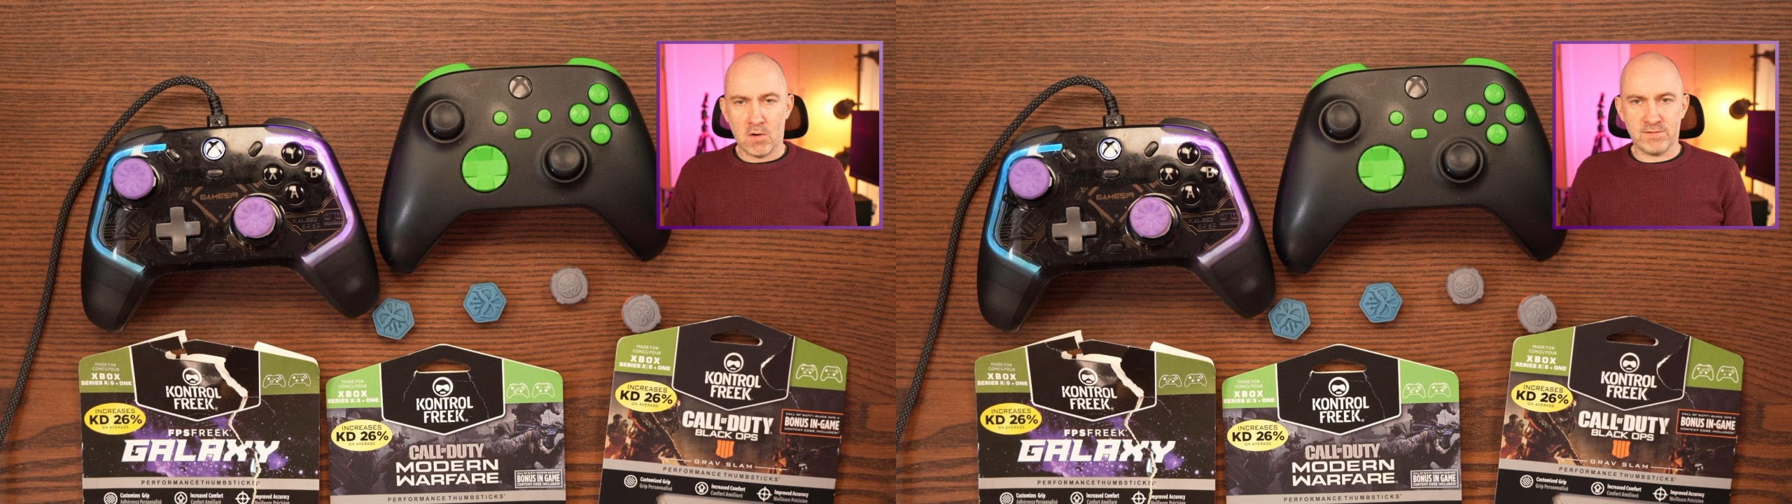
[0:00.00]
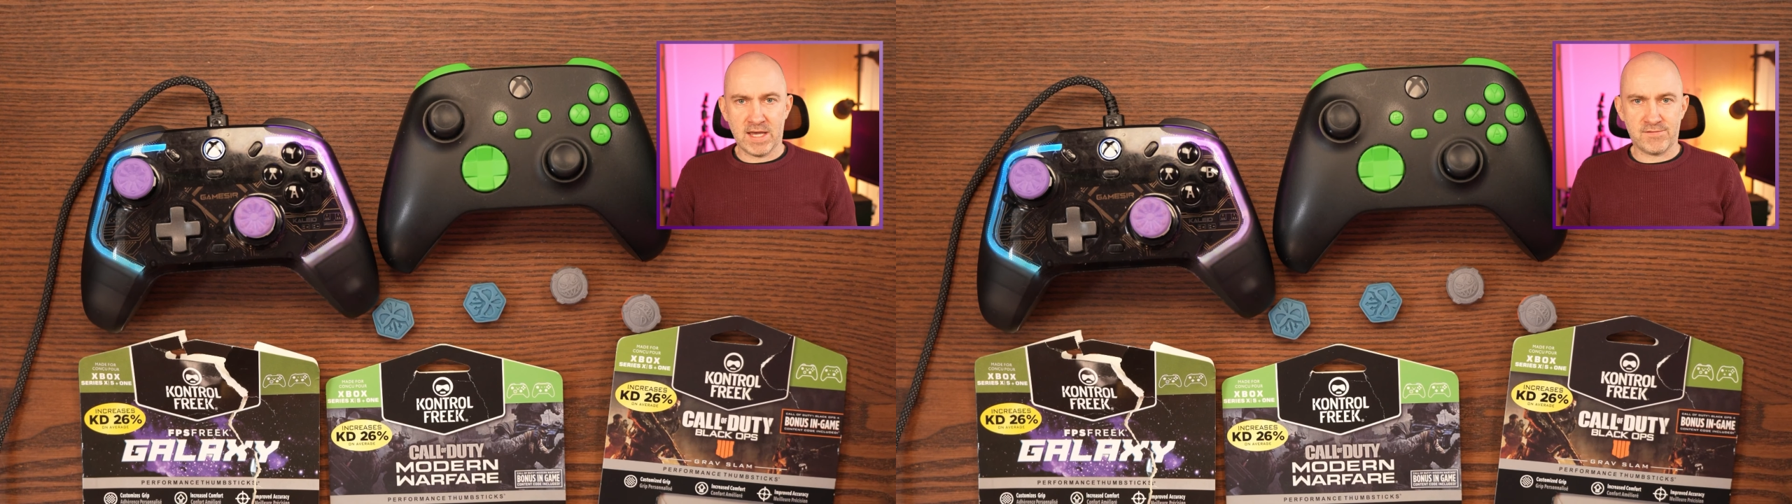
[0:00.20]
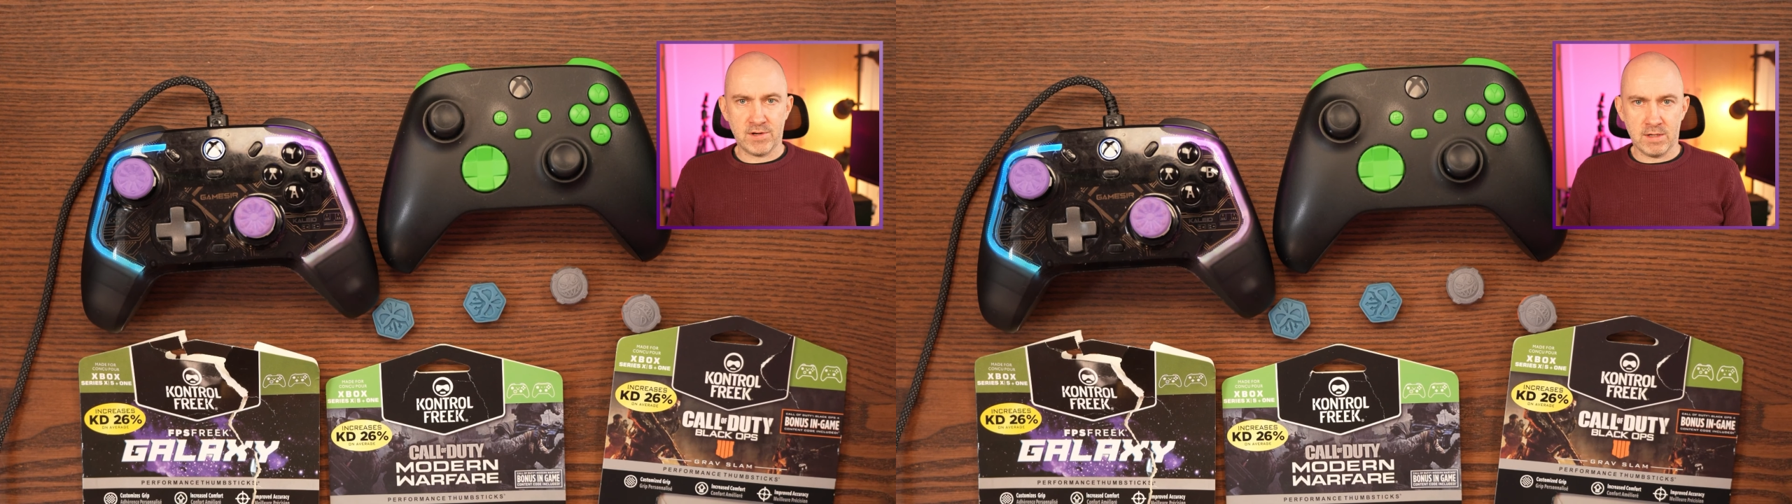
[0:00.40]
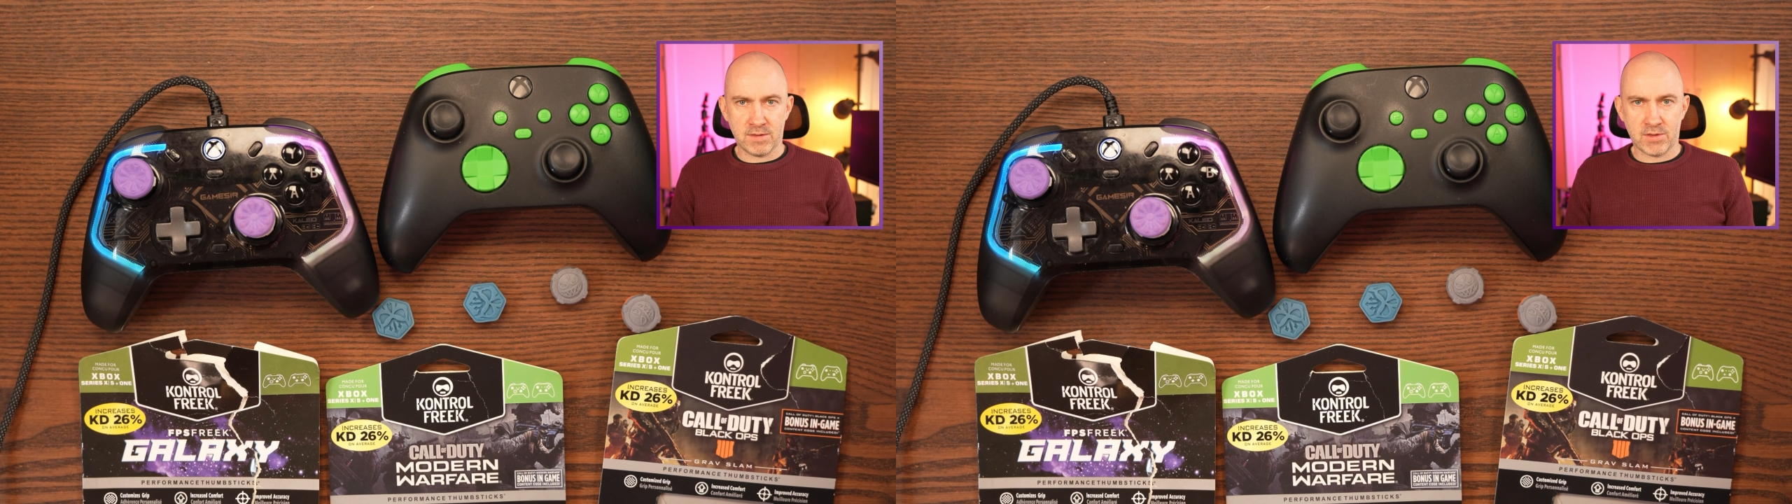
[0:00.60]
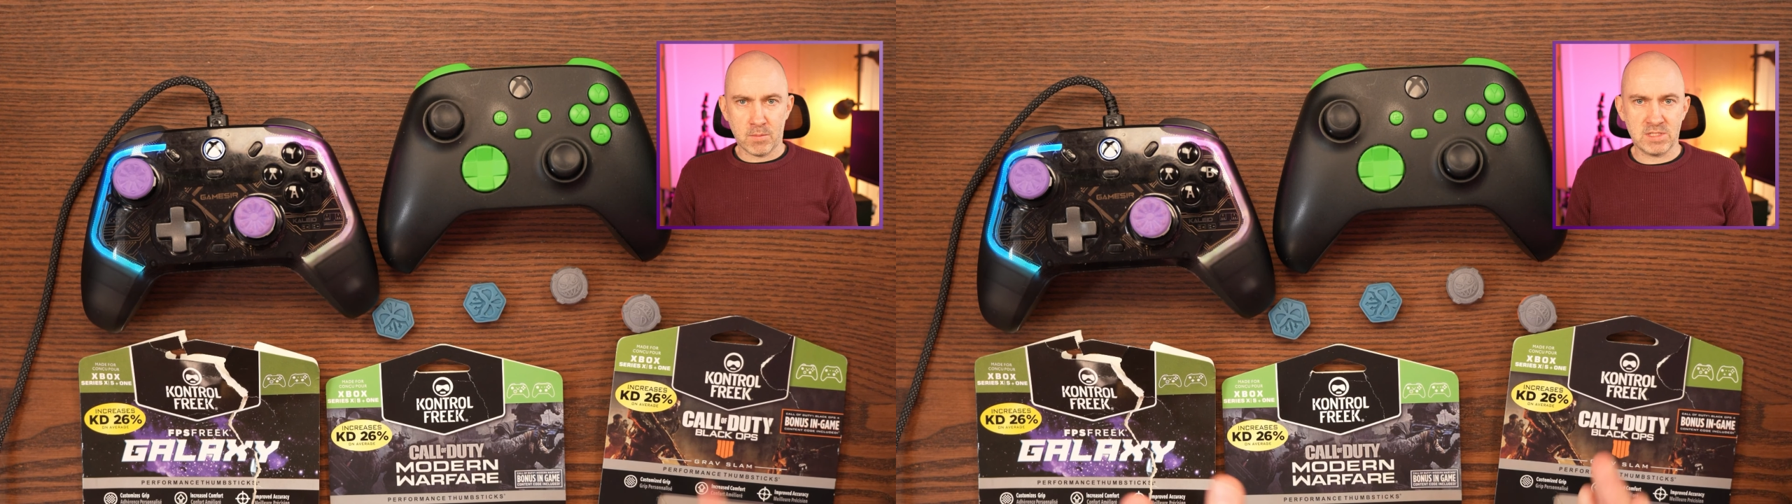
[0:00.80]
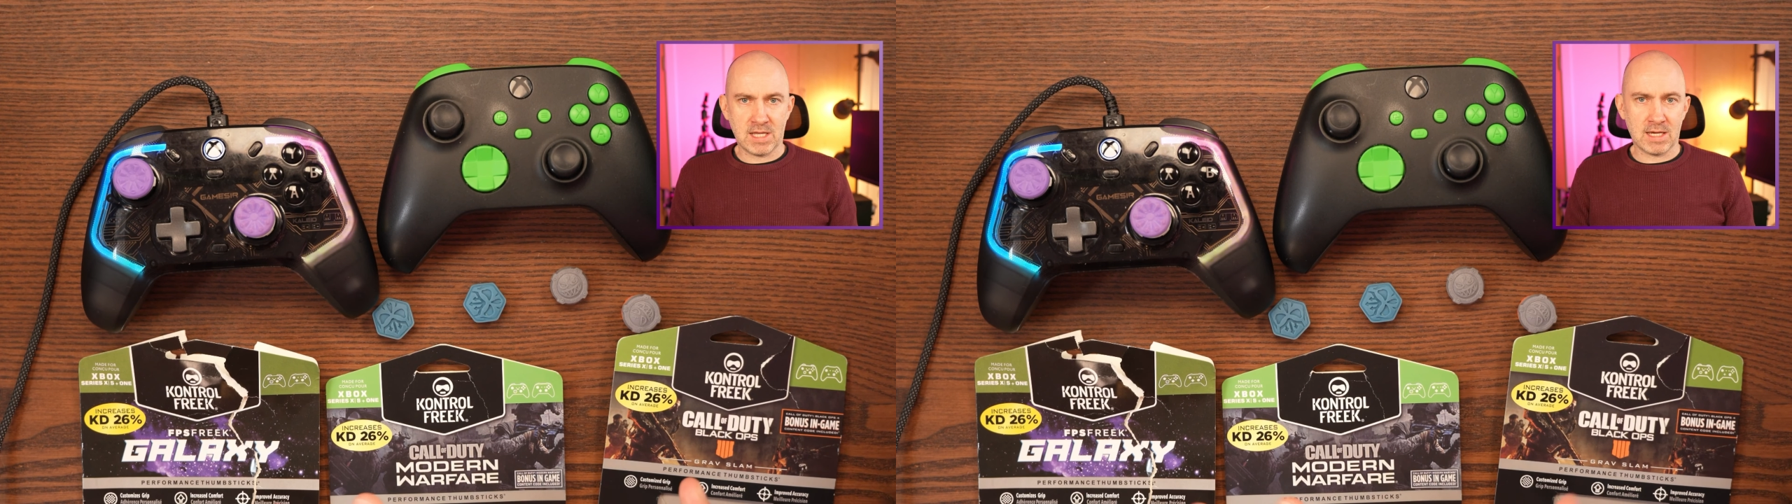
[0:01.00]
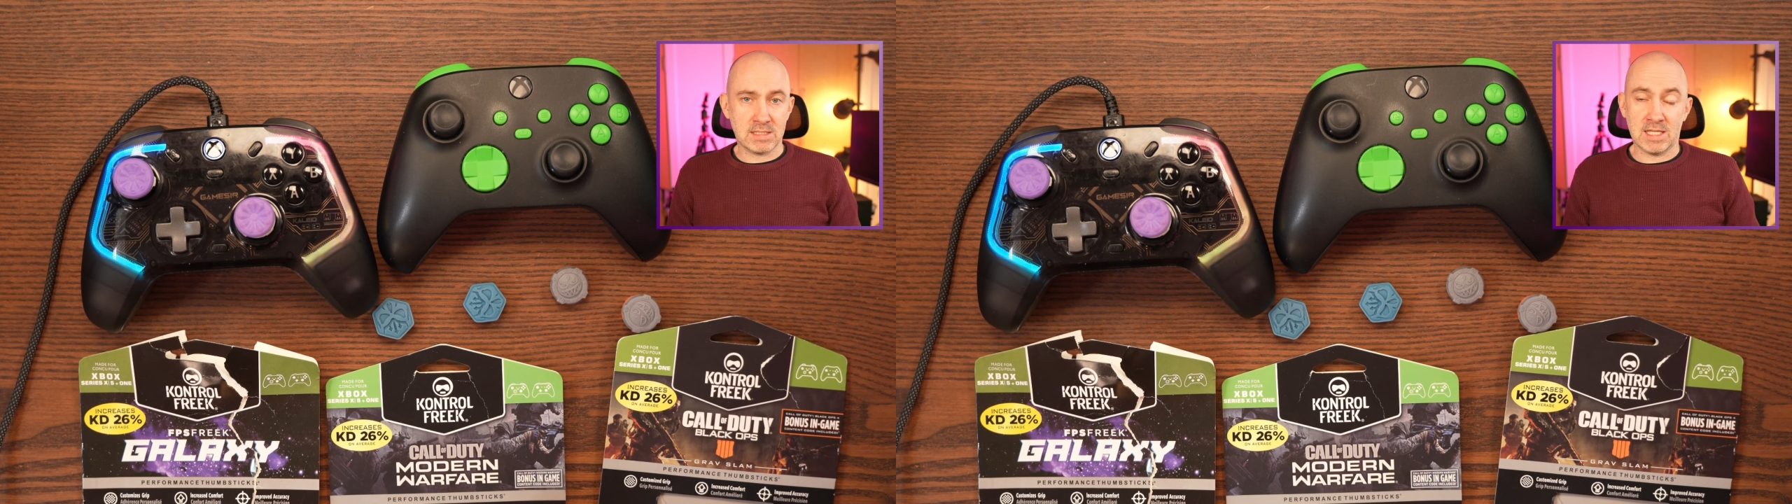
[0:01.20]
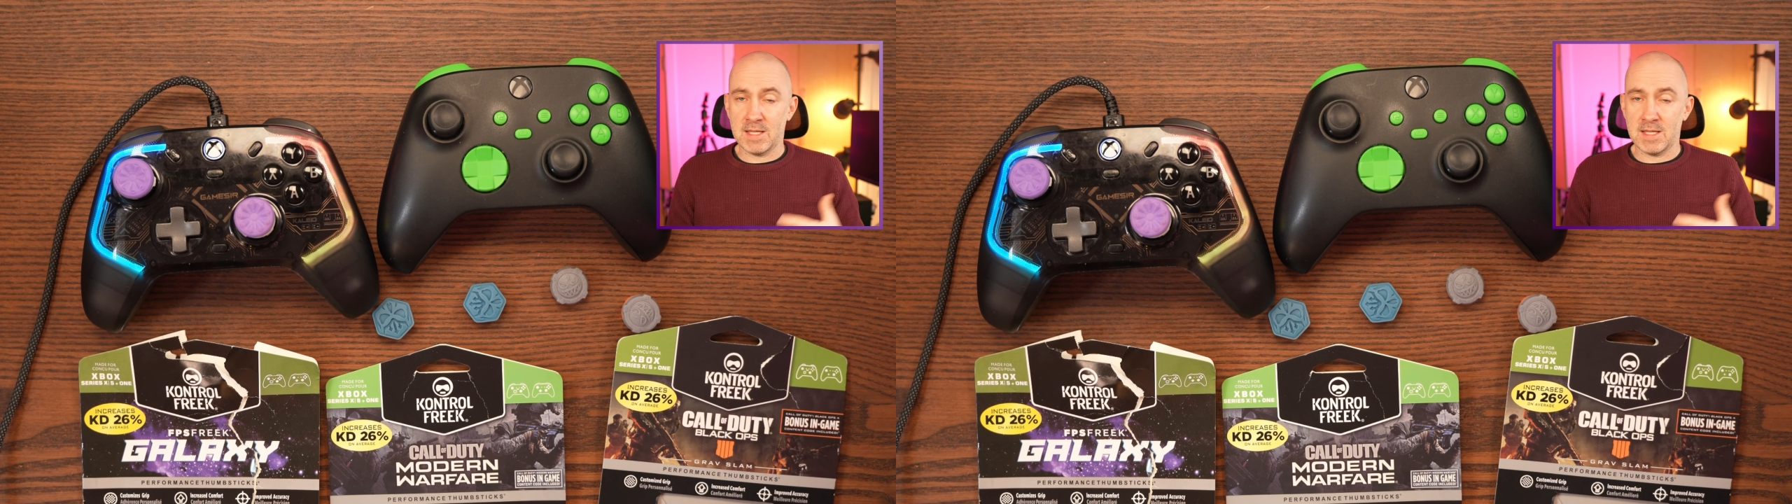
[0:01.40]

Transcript: of different thumbsticks,